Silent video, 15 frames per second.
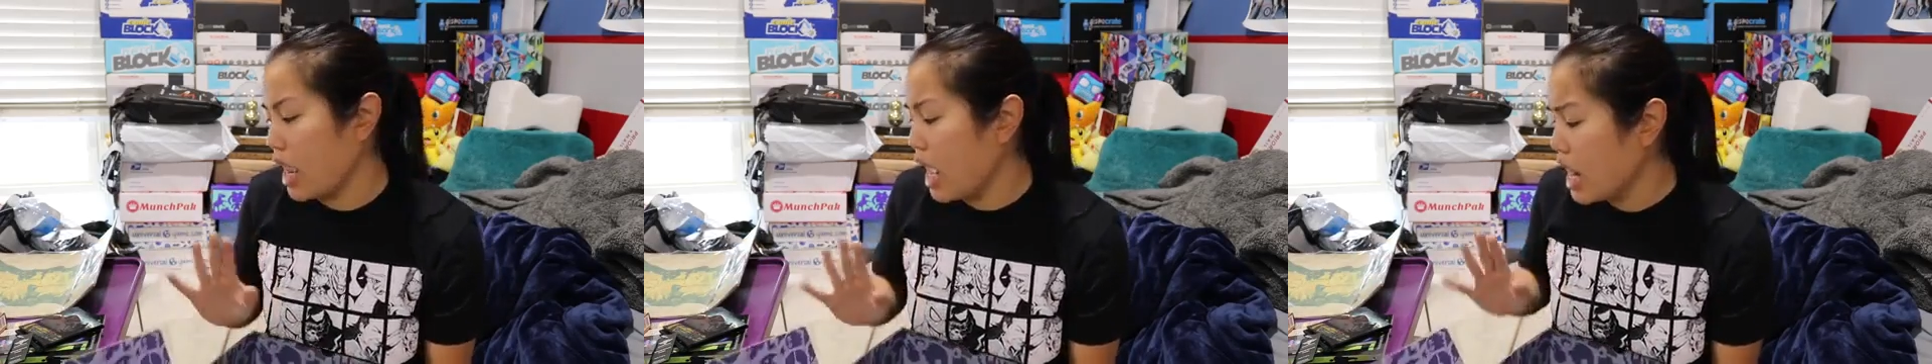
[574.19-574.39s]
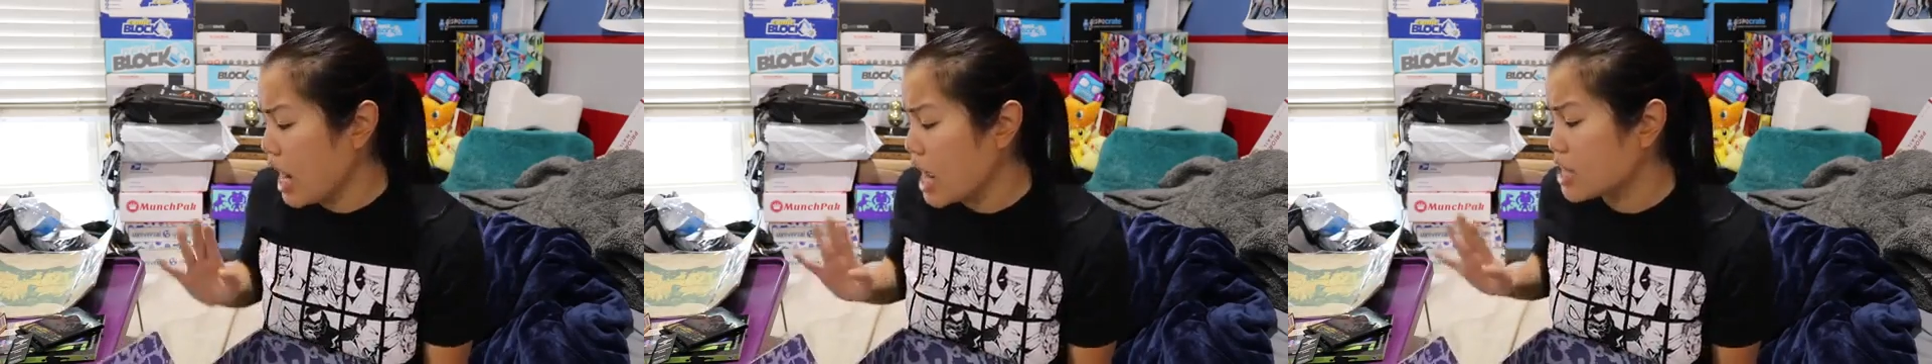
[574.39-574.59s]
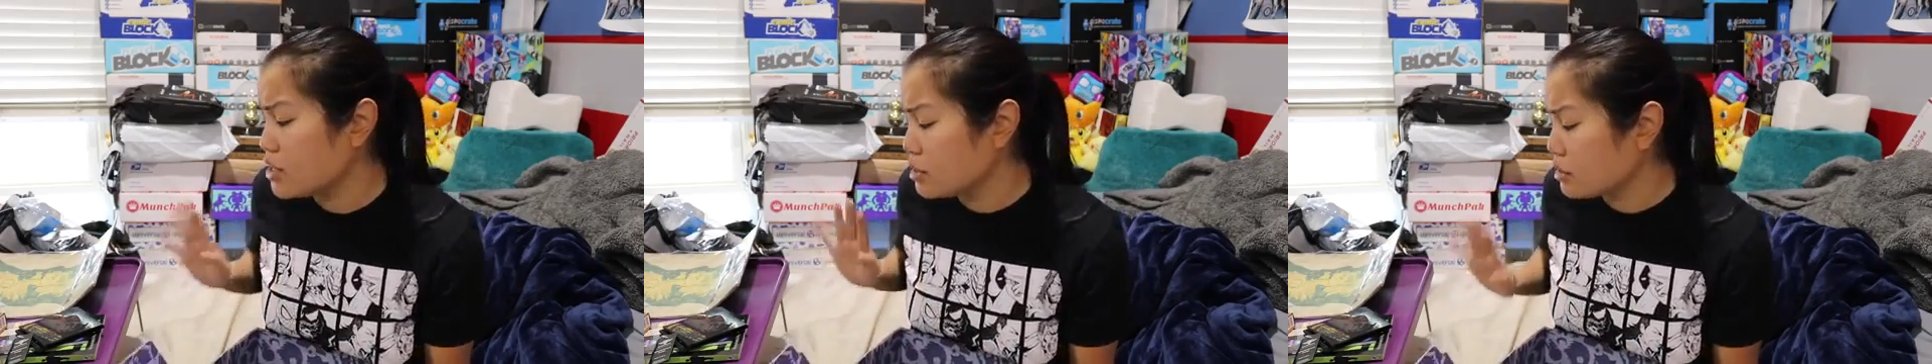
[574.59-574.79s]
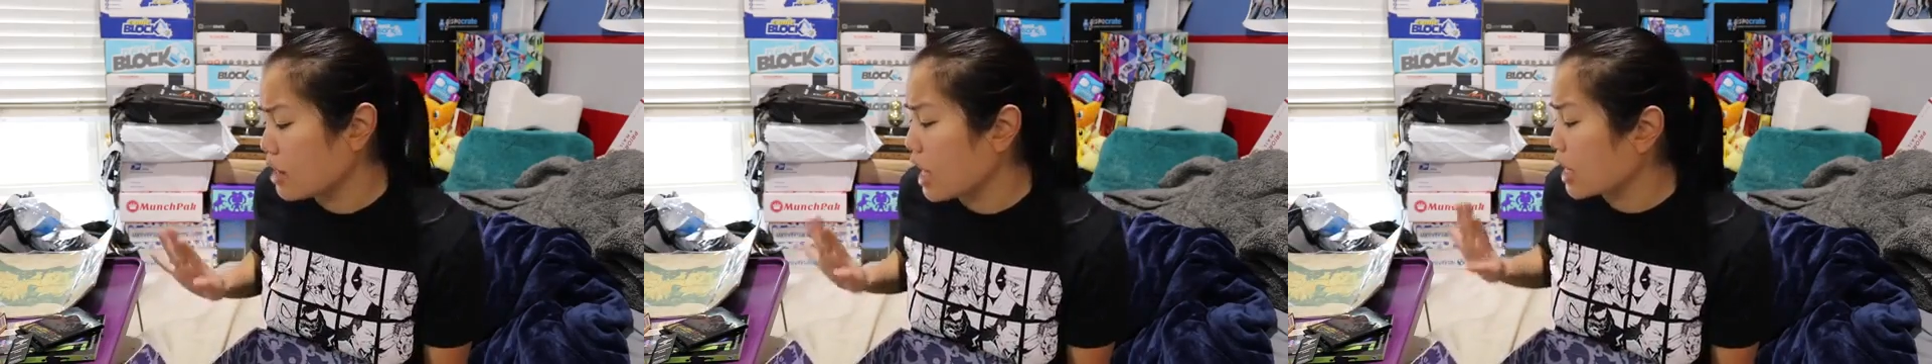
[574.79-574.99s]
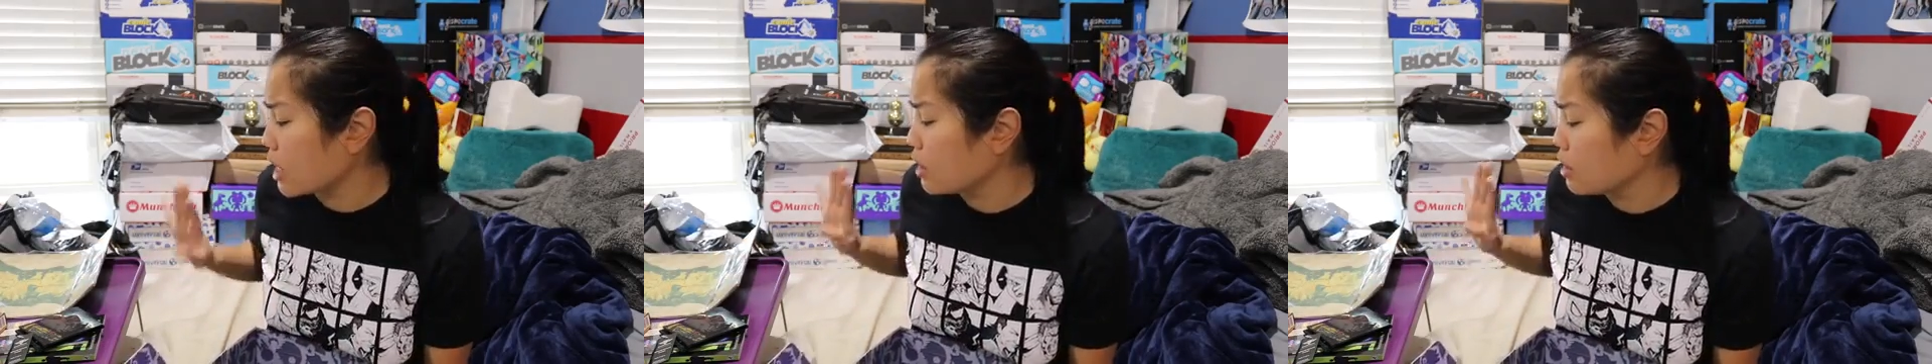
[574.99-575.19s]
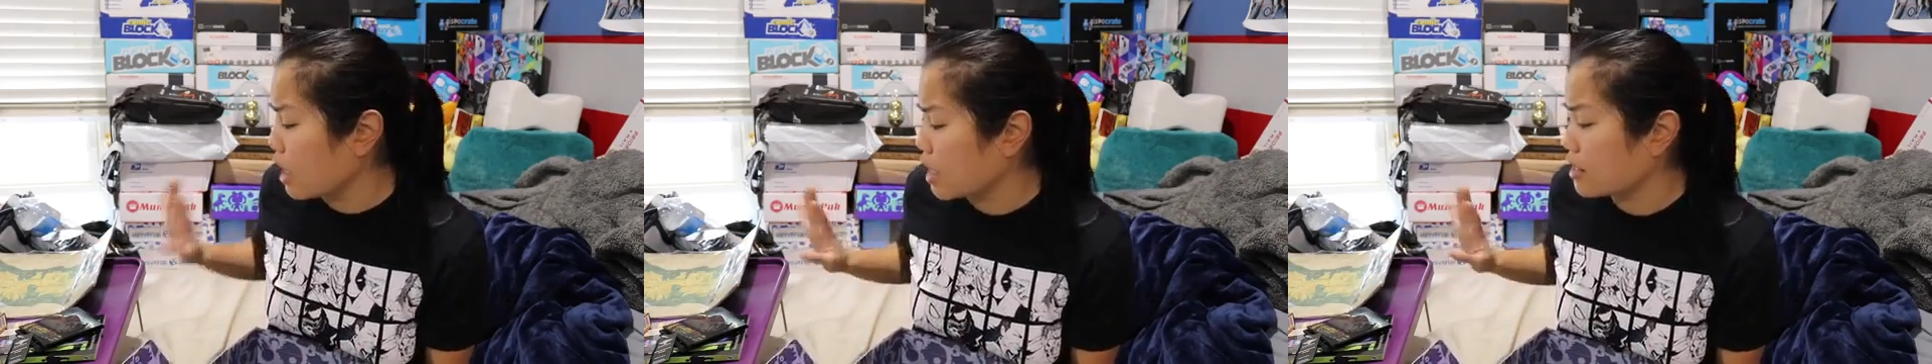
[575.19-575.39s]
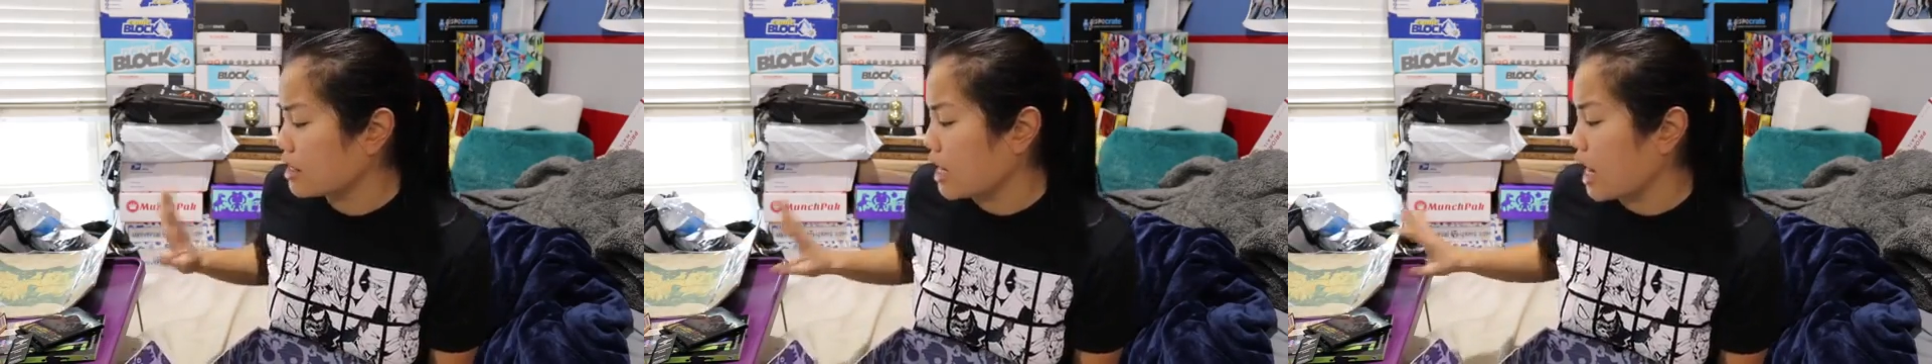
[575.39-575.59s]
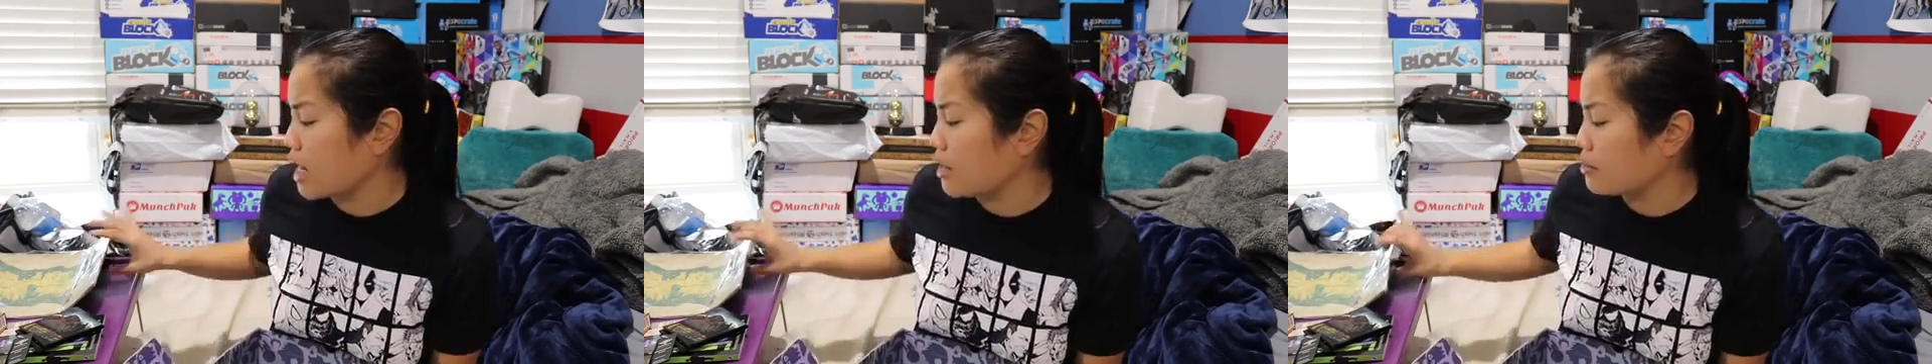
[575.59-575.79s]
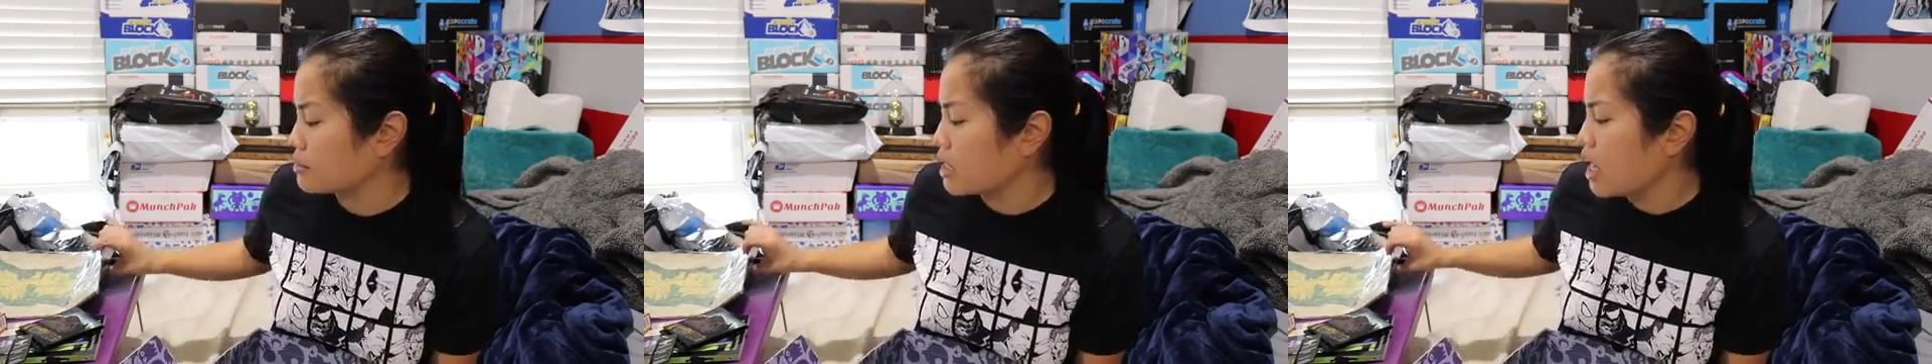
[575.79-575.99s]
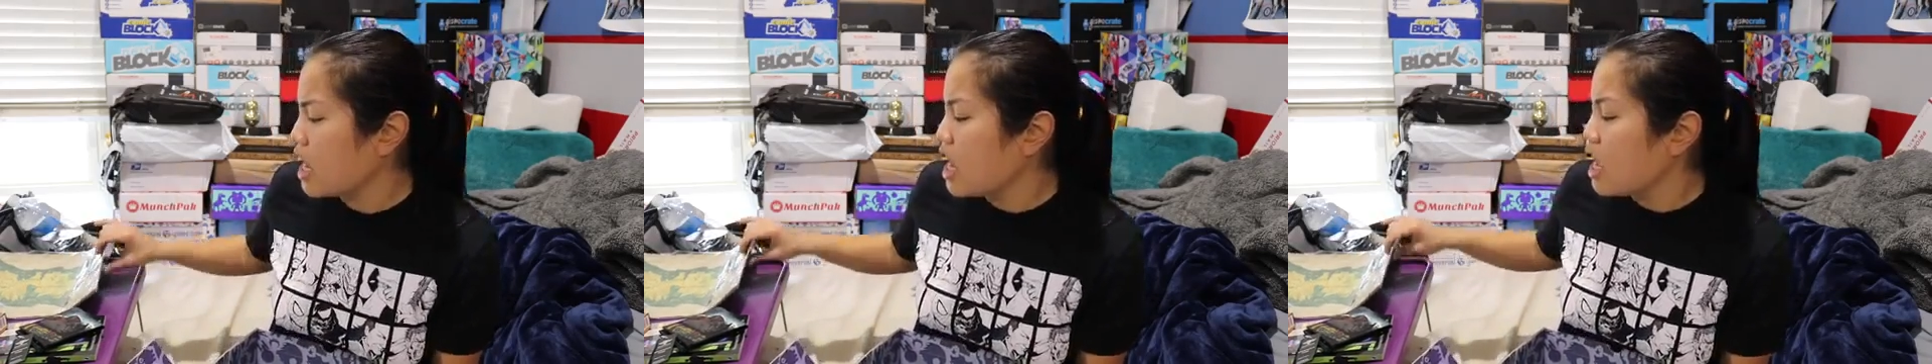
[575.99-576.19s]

and I do like a lot of the items.